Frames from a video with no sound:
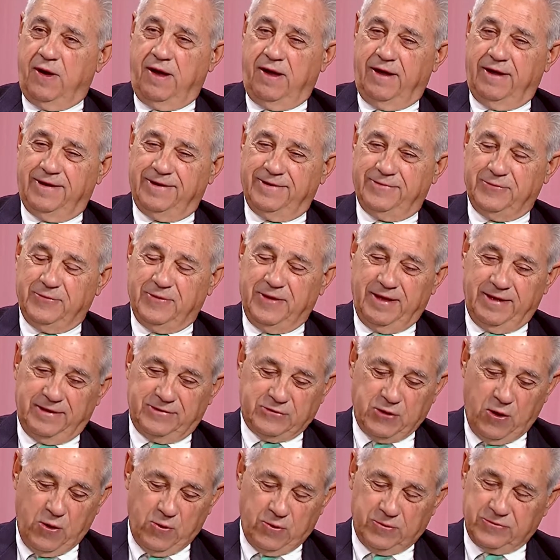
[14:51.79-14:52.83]
uh, Yeah, look uh, for,
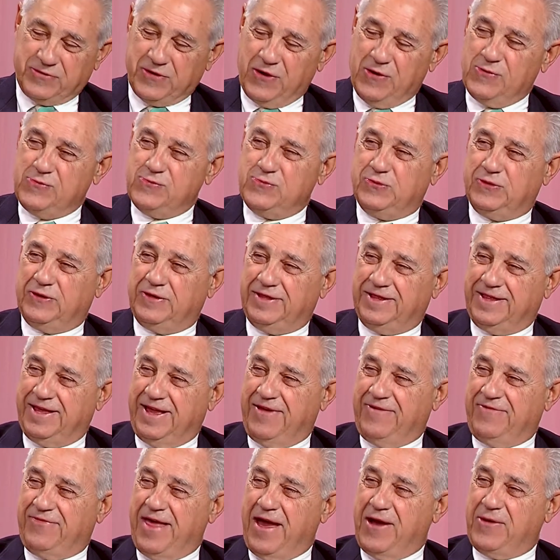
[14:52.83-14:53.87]
don't, don't look for those
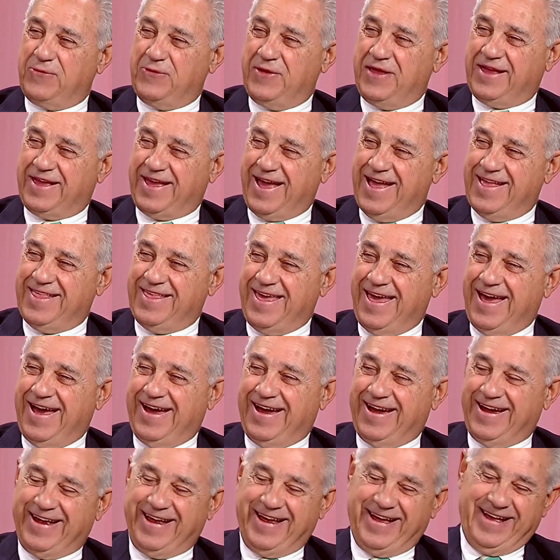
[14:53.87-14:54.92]
Riverhawk stickers, weekend, right?
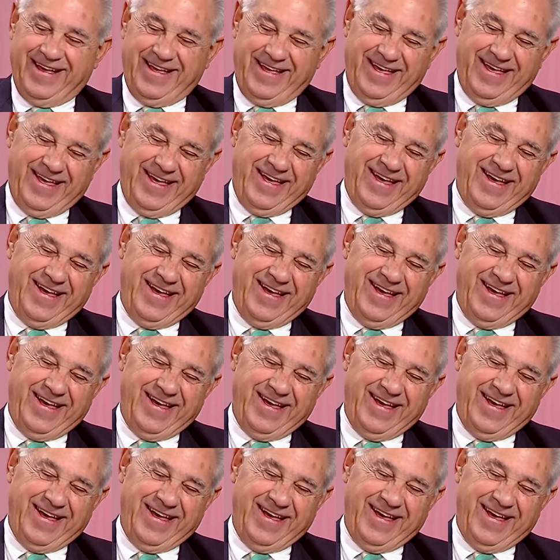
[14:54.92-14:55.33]
Yeah.